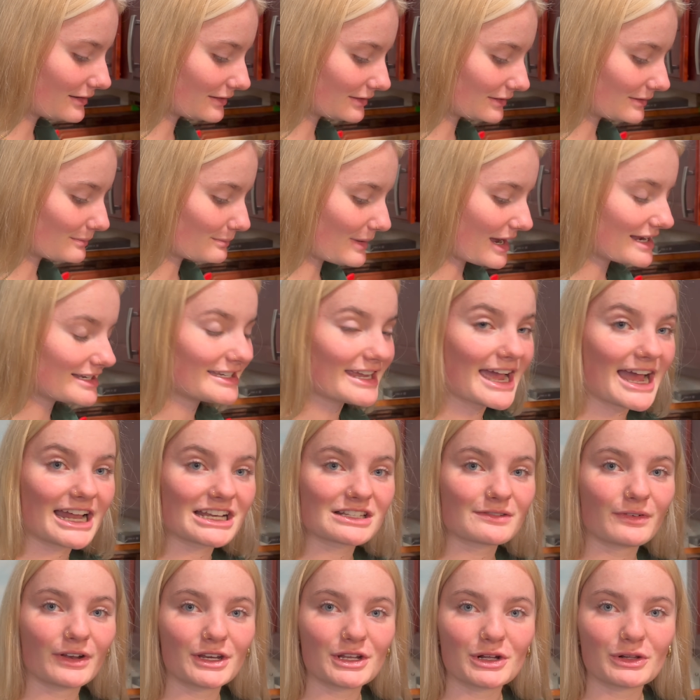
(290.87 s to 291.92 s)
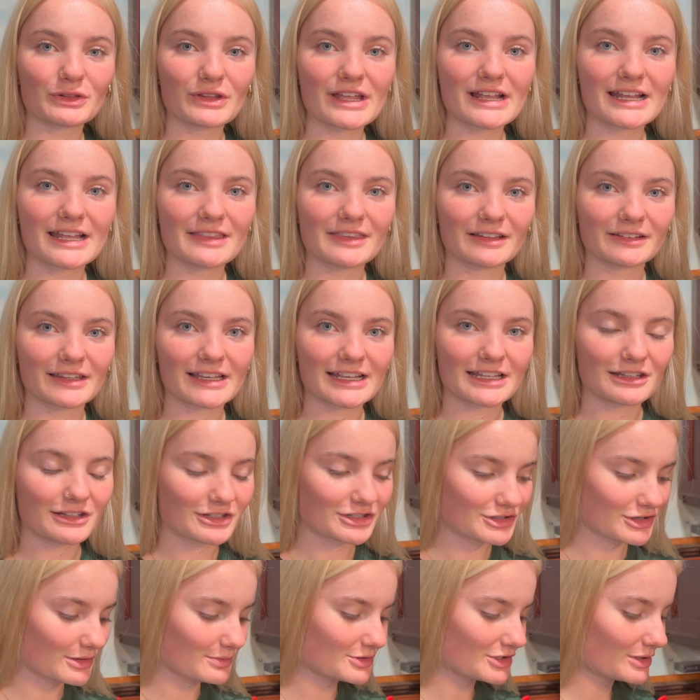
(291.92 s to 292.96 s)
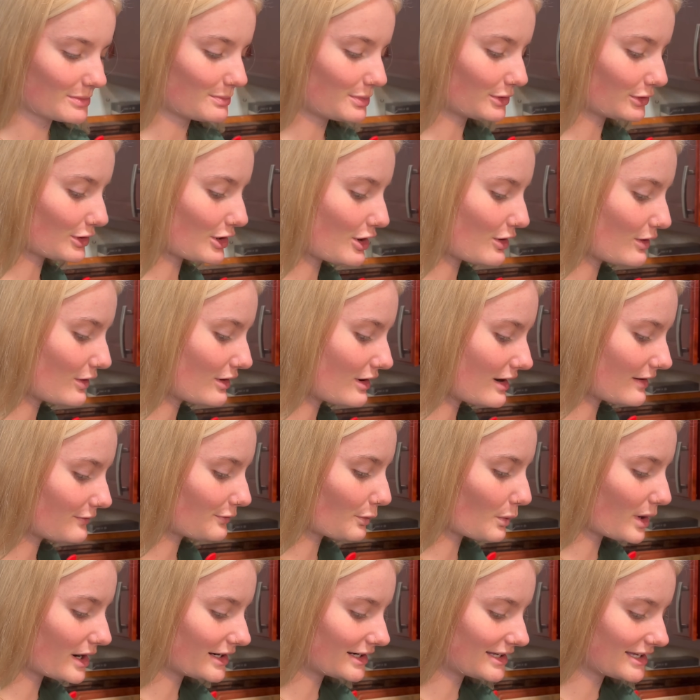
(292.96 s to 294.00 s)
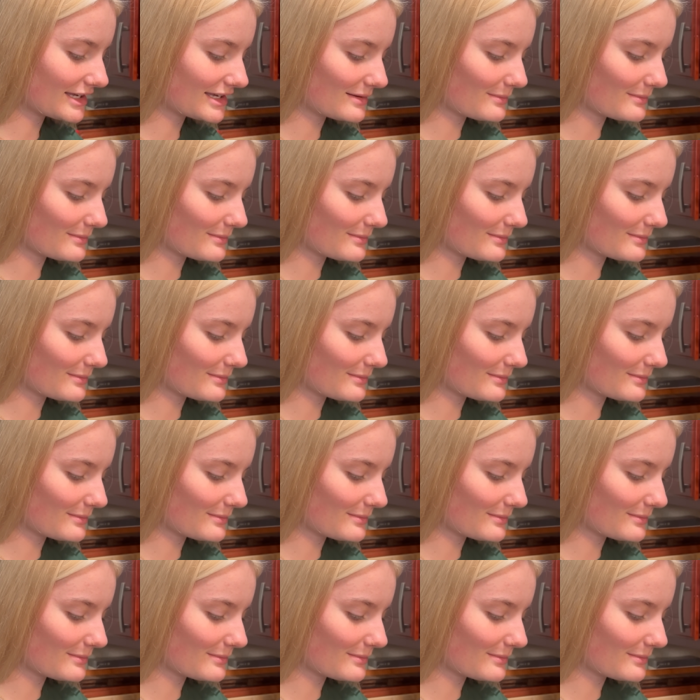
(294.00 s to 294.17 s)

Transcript: my dad's video link in the link in the description below of what he